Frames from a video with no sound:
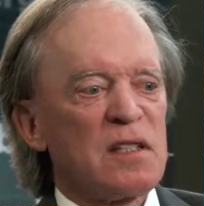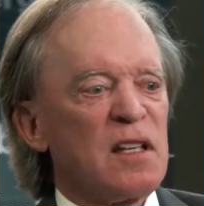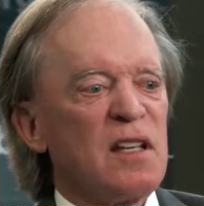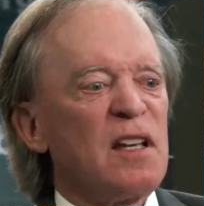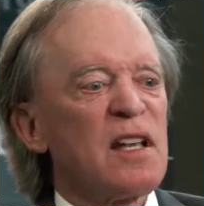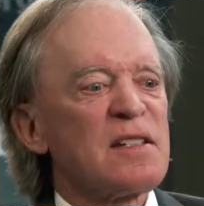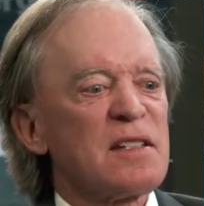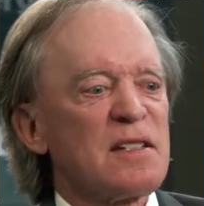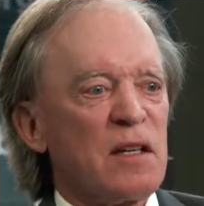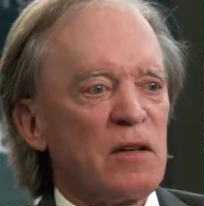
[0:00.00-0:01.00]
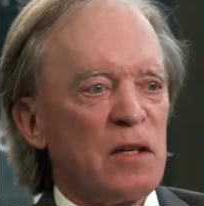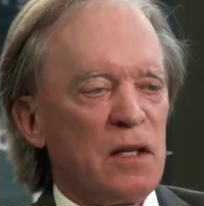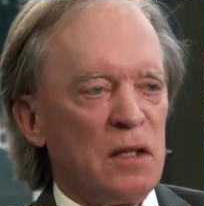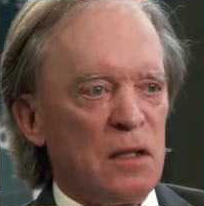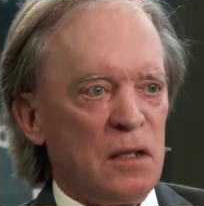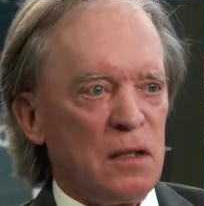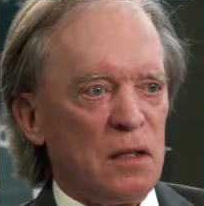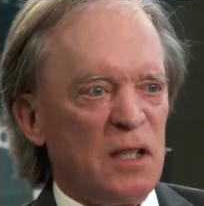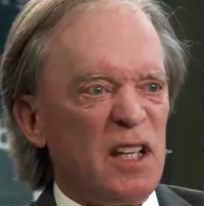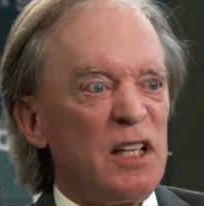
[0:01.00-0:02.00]
a necessary
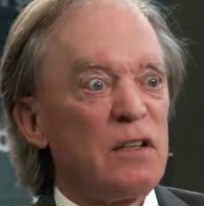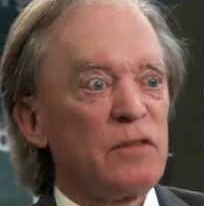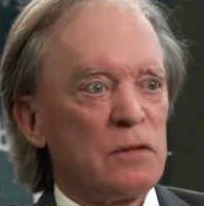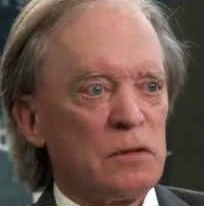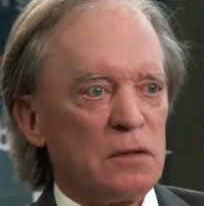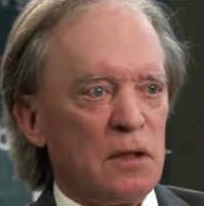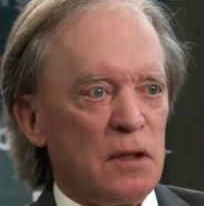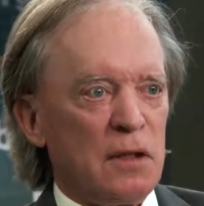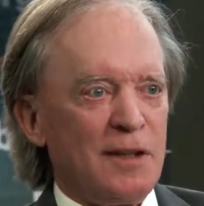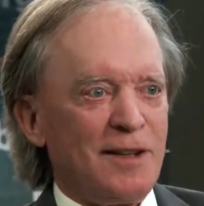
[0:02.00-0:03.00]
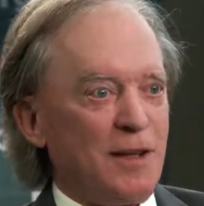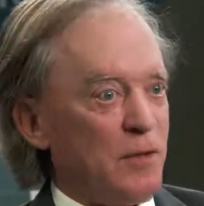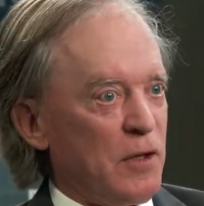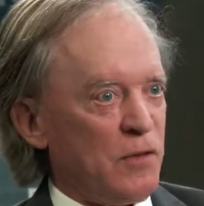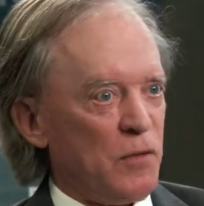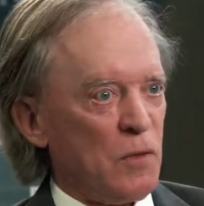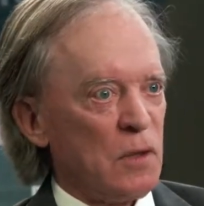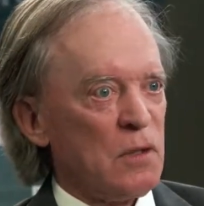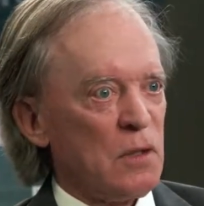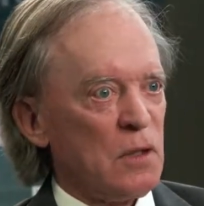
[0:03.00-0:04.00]
evil, if you
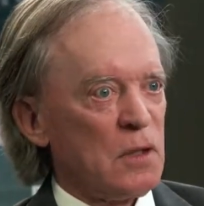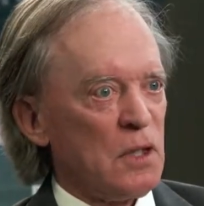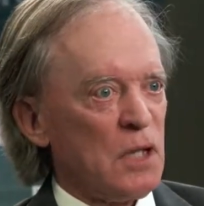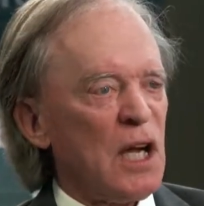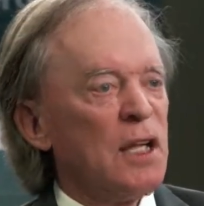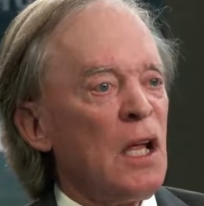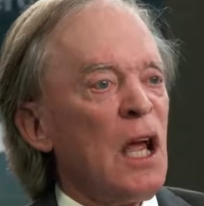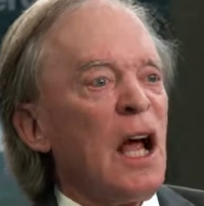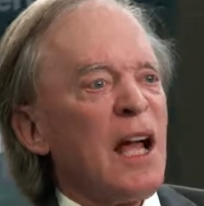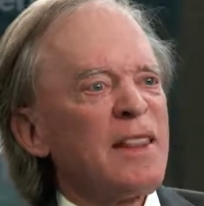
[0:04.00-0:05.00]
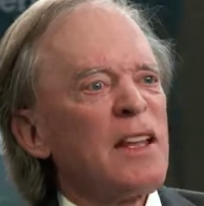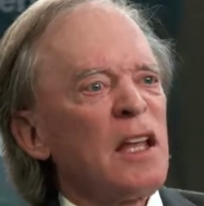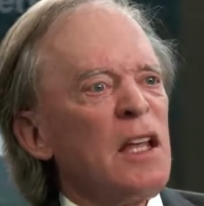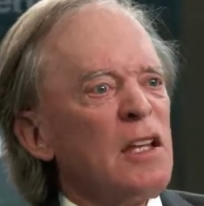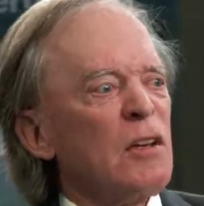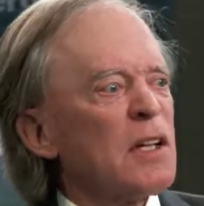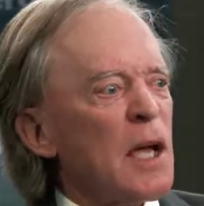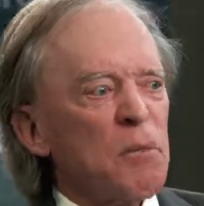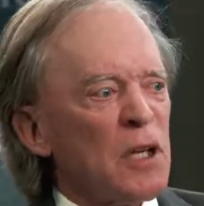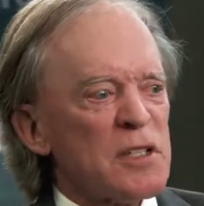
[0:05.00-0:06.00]
want to call it that. I think
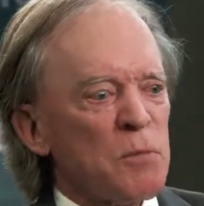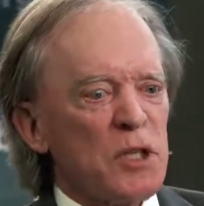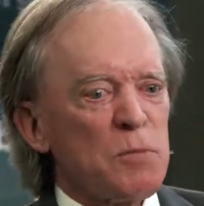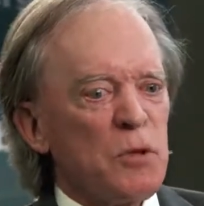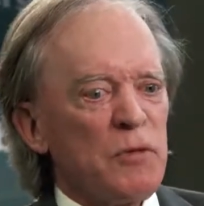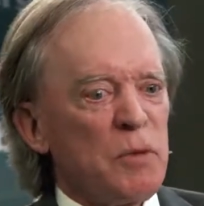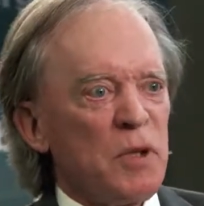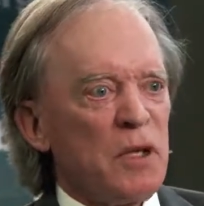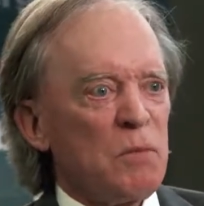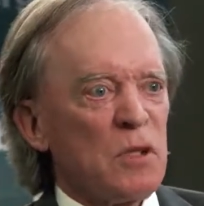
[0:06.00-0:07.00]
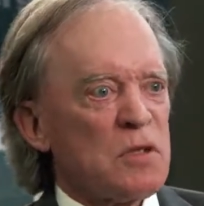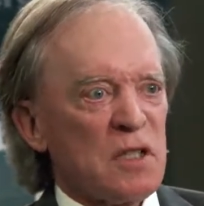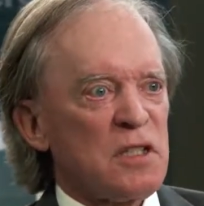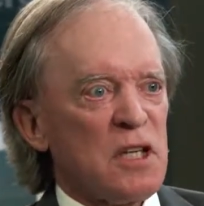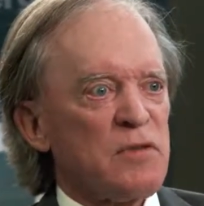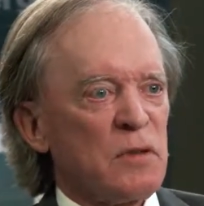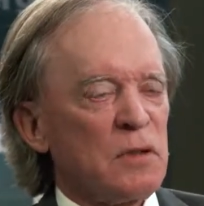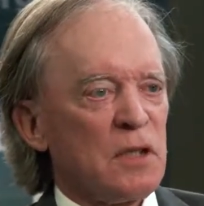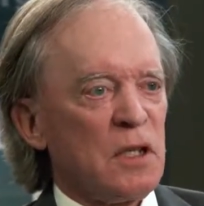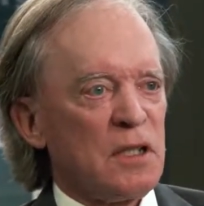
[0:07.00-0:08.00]
capitalism has proved to be the most
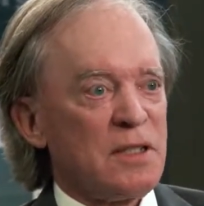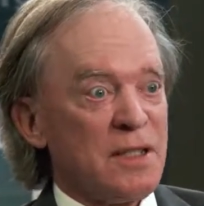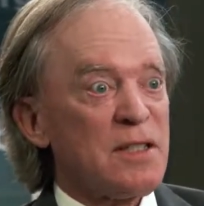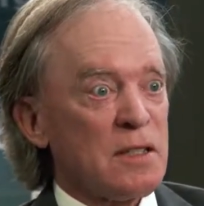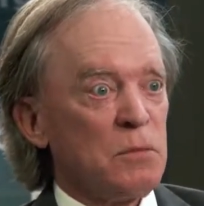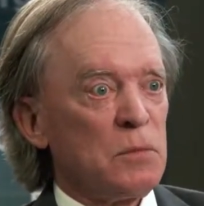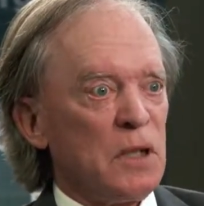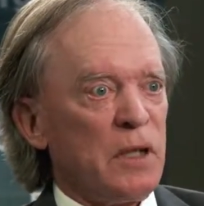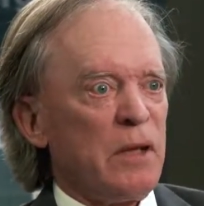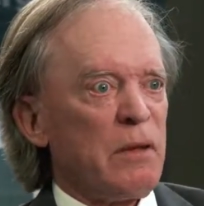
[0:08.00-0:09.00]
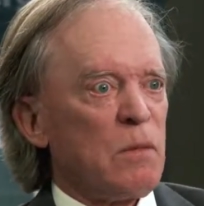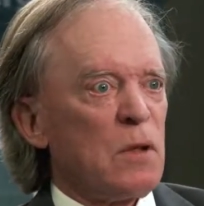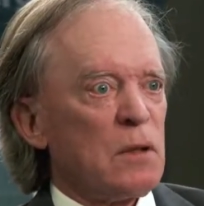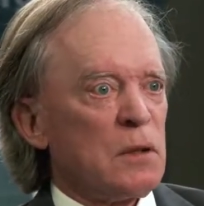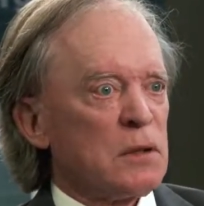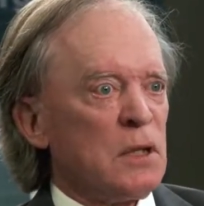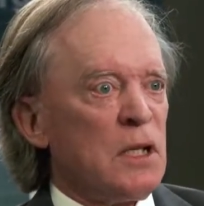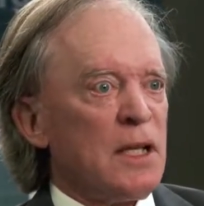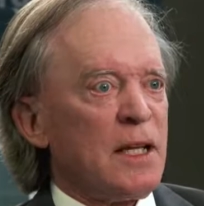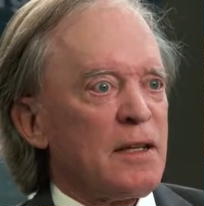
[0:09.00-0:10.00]
successful system in the world.
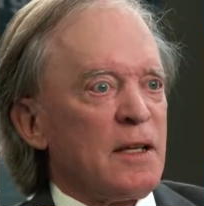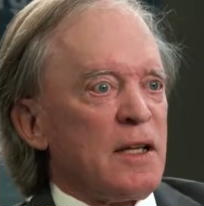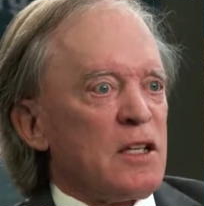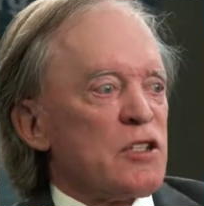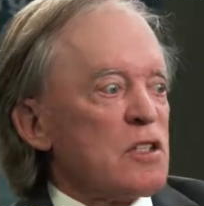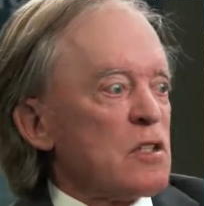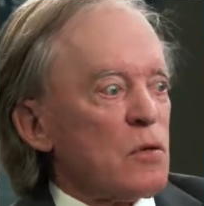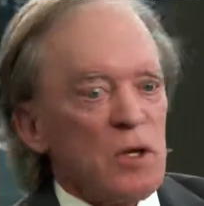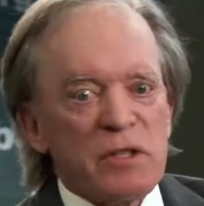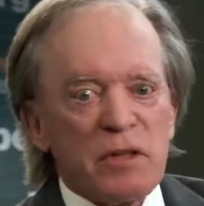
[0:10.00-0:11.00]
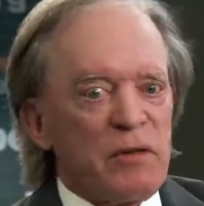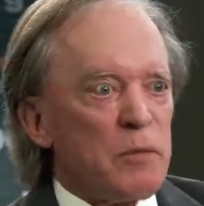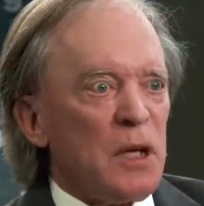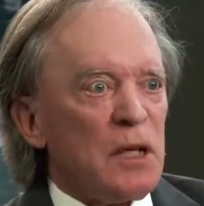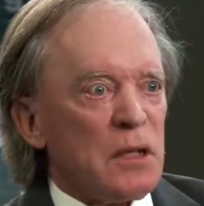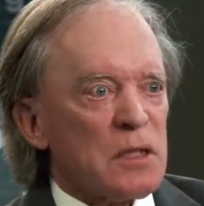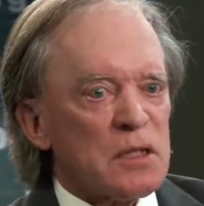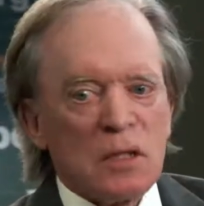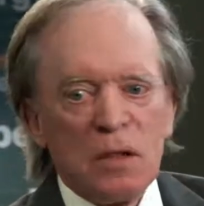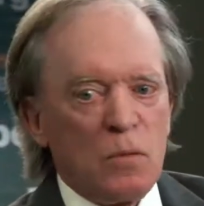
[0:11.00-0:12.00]
It's just a question of the
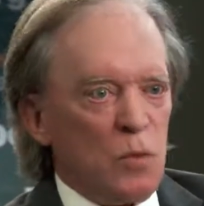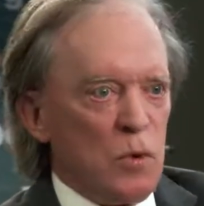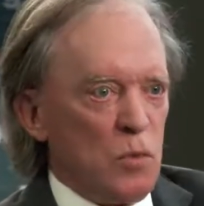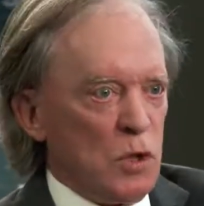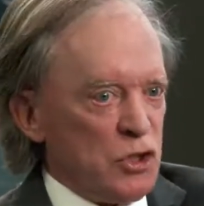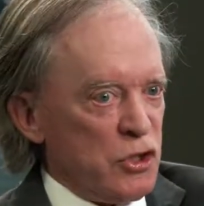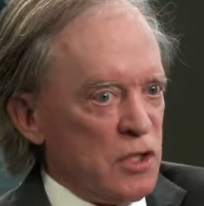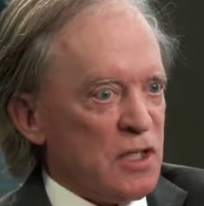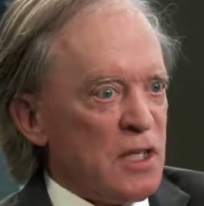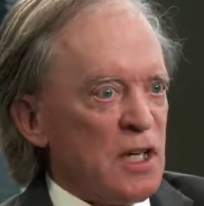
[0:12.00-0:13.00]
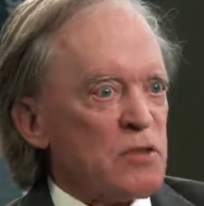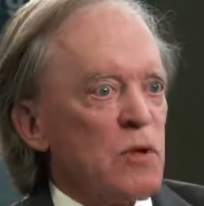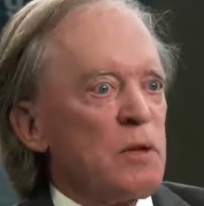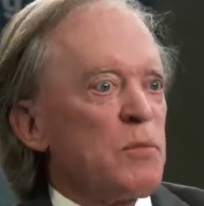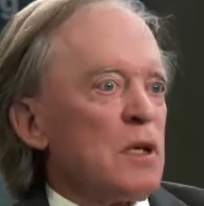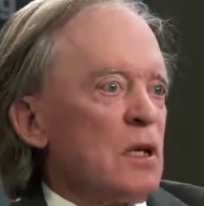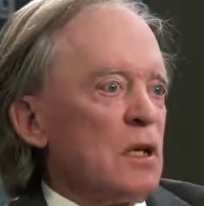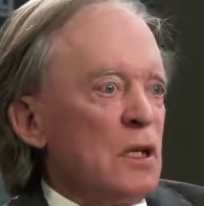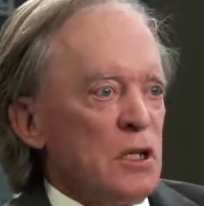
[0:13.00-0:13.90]
balance. What should the tax rate be?